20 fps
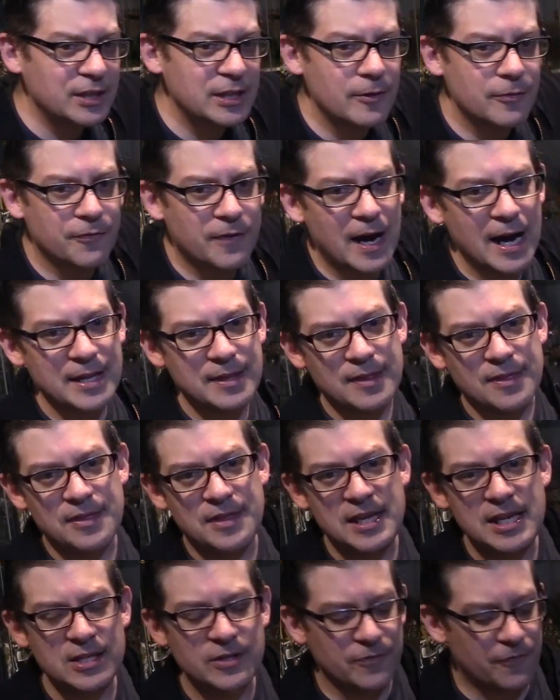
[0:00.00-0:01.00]
find
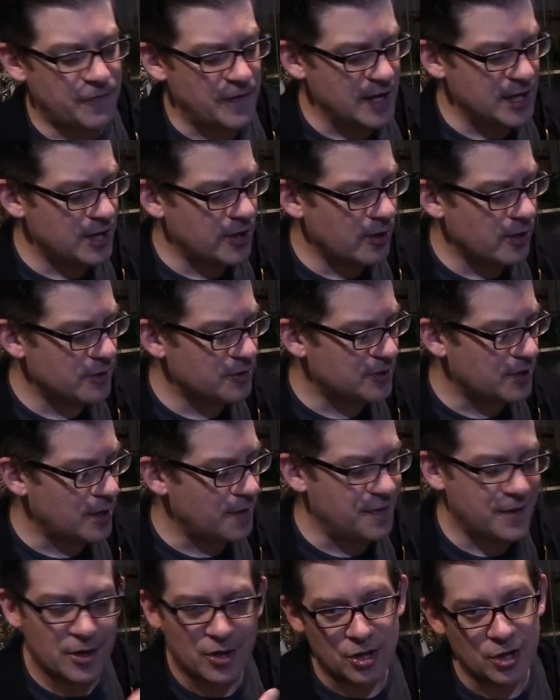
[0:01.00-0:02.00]
these figures,
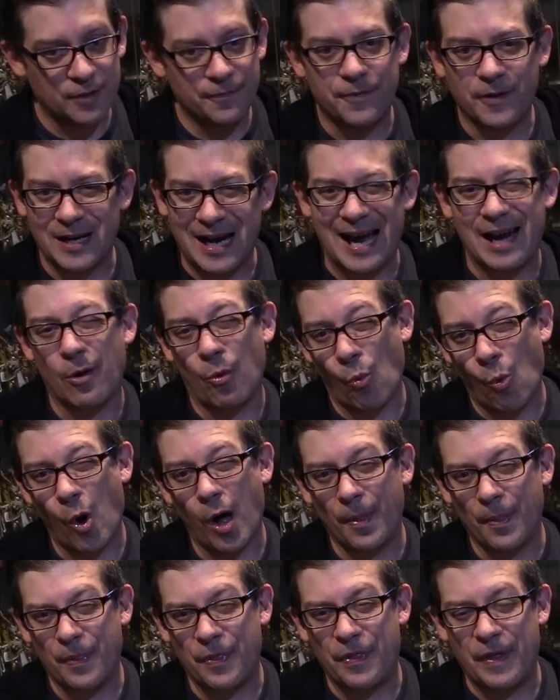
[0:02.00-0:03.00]
they're good for kind of
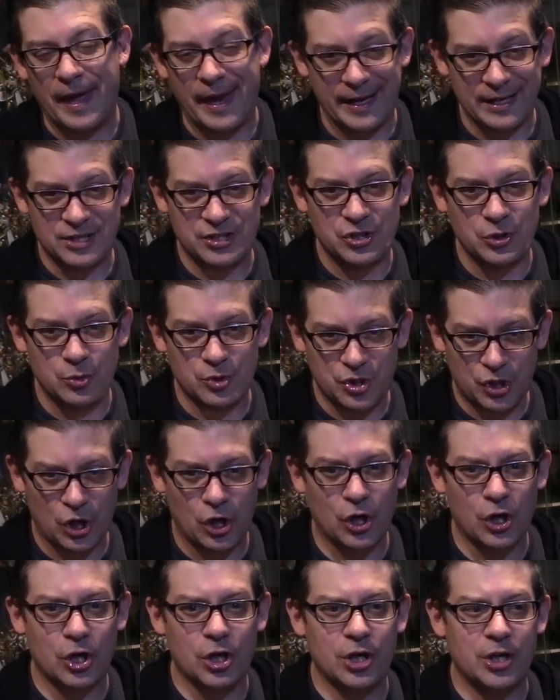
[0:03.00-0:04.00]
one thing, to
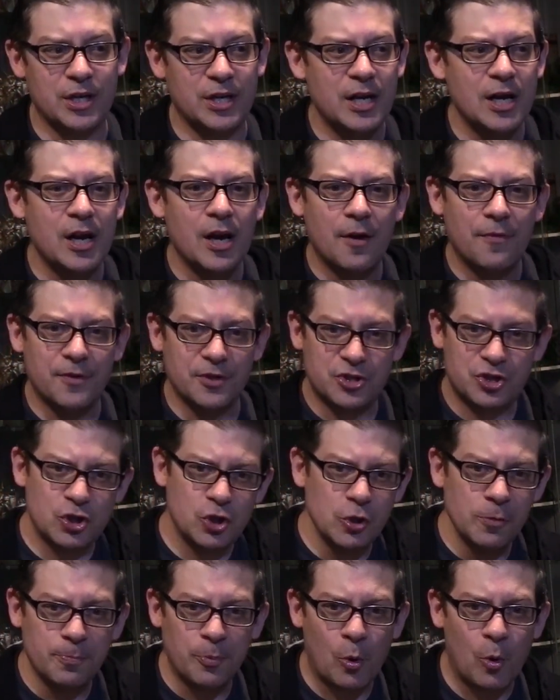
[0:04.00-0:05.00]
turn the
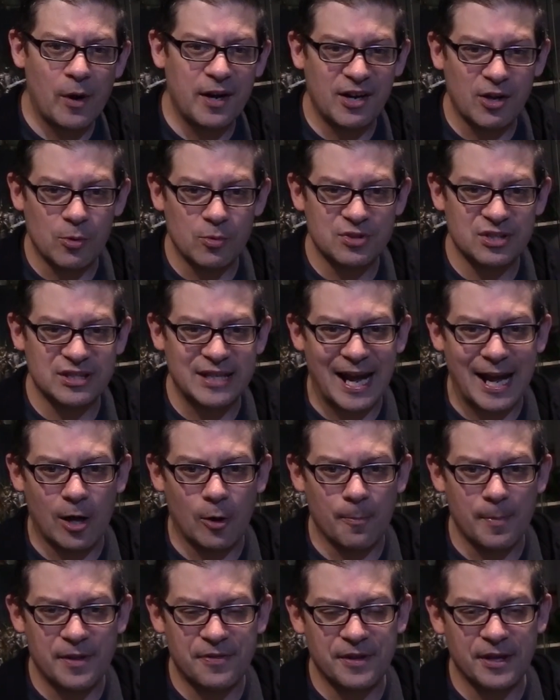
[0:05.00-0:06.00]
2.0
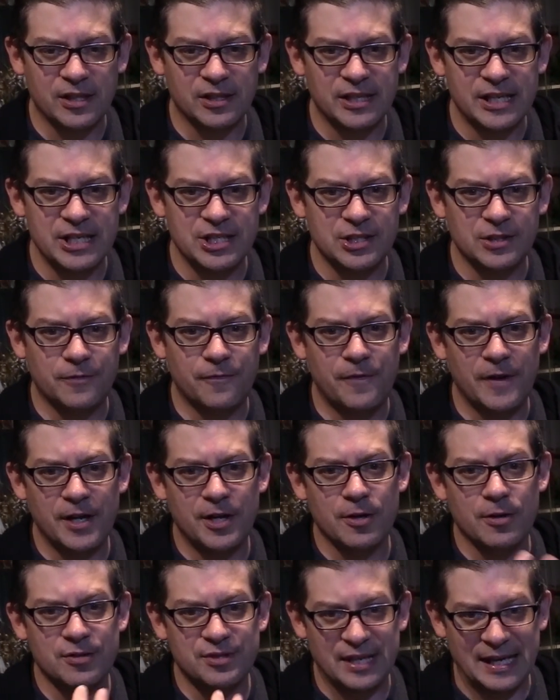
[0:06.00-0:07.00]
style Mythic Legions
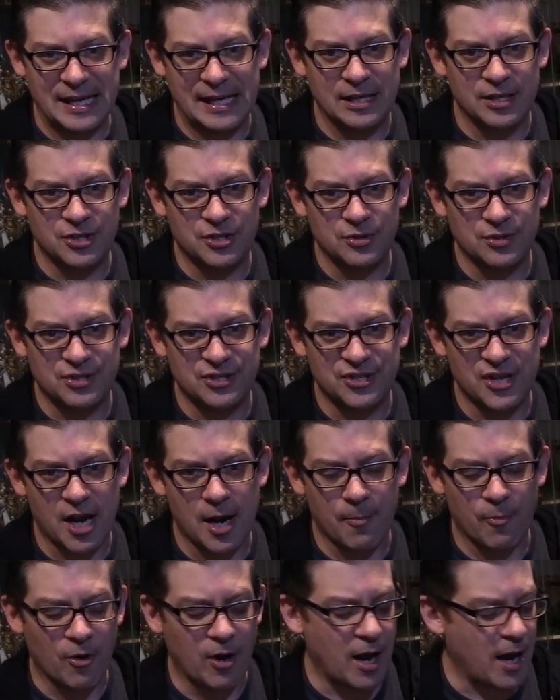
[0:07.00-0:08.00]
figures into
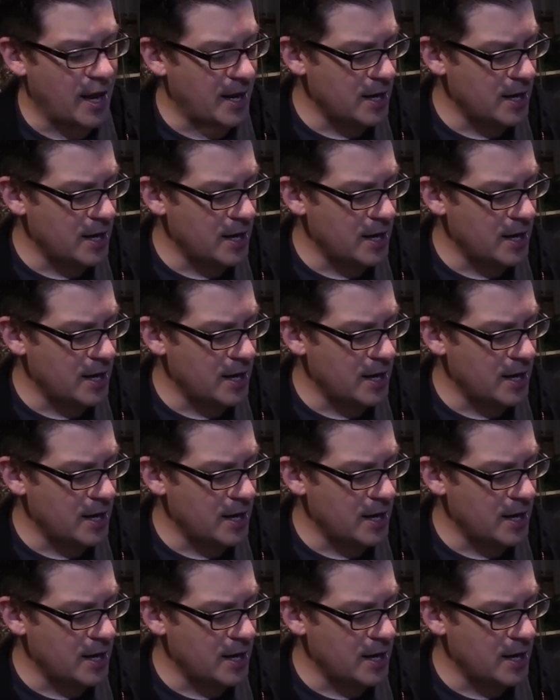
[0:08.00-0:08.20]
samurai.